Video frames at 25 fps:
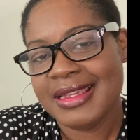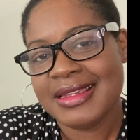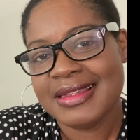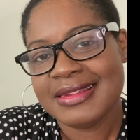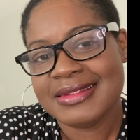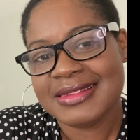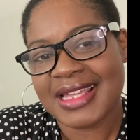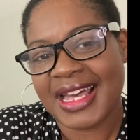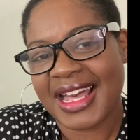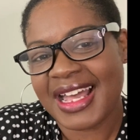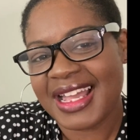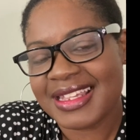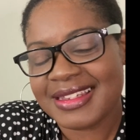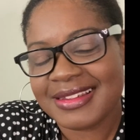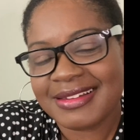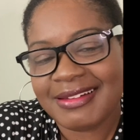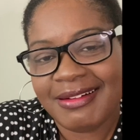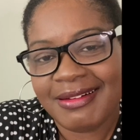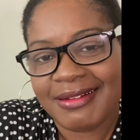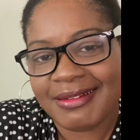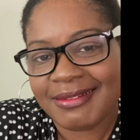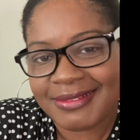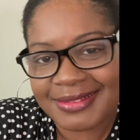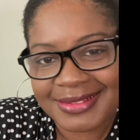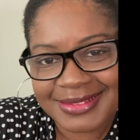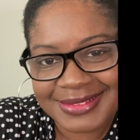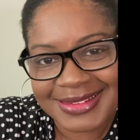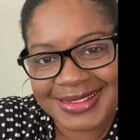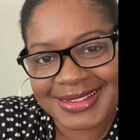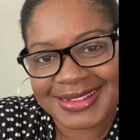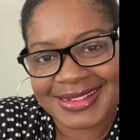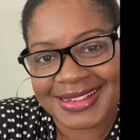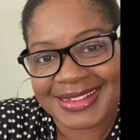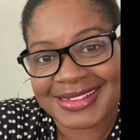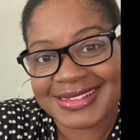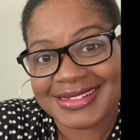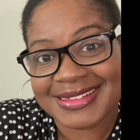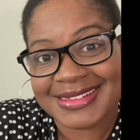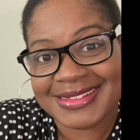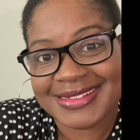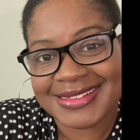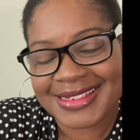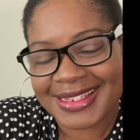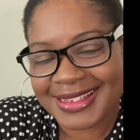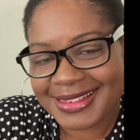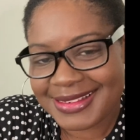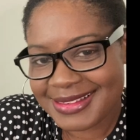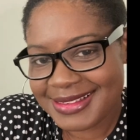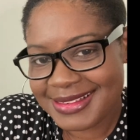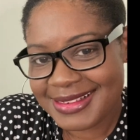the iconic
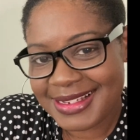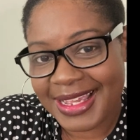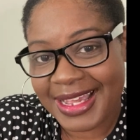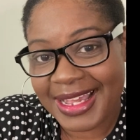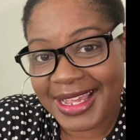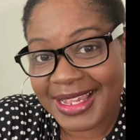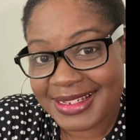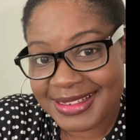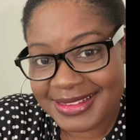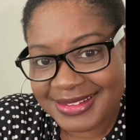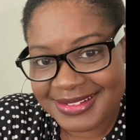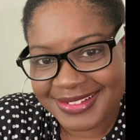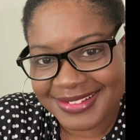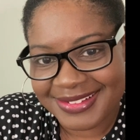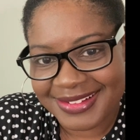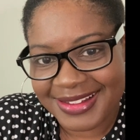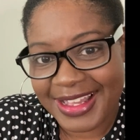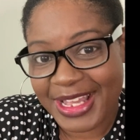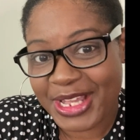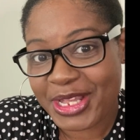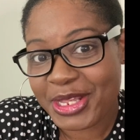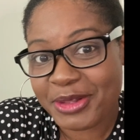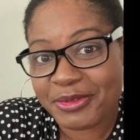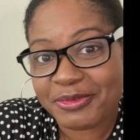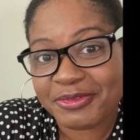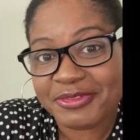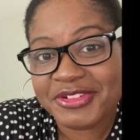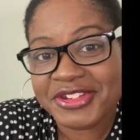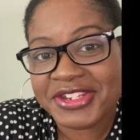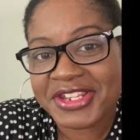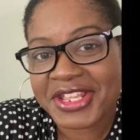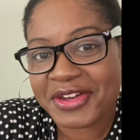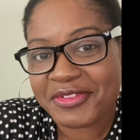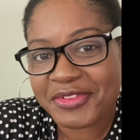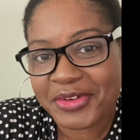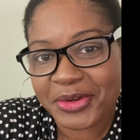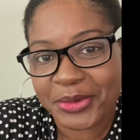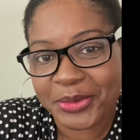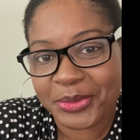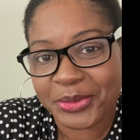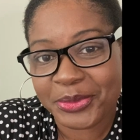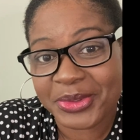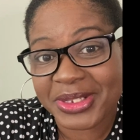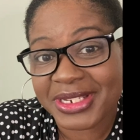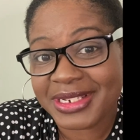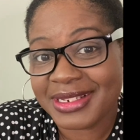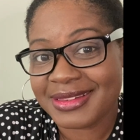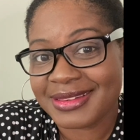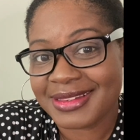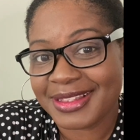Jackie Aina. I have never owned
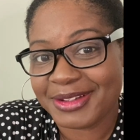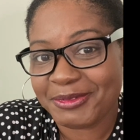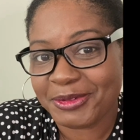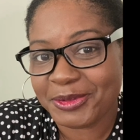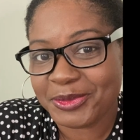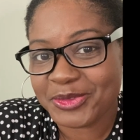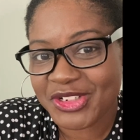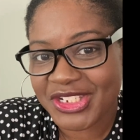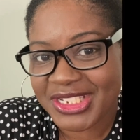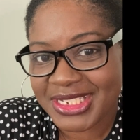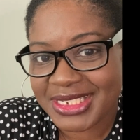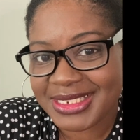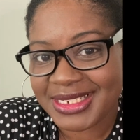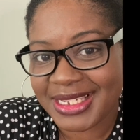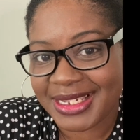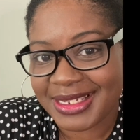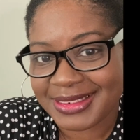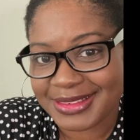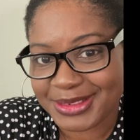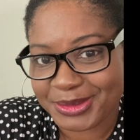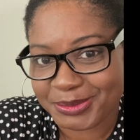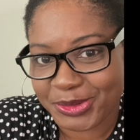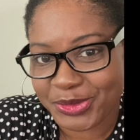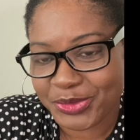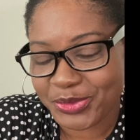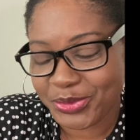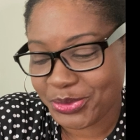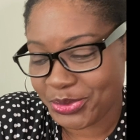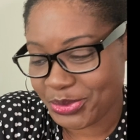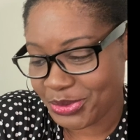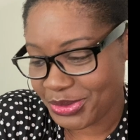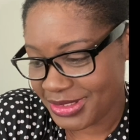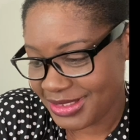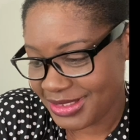anything from Jackie Aina before.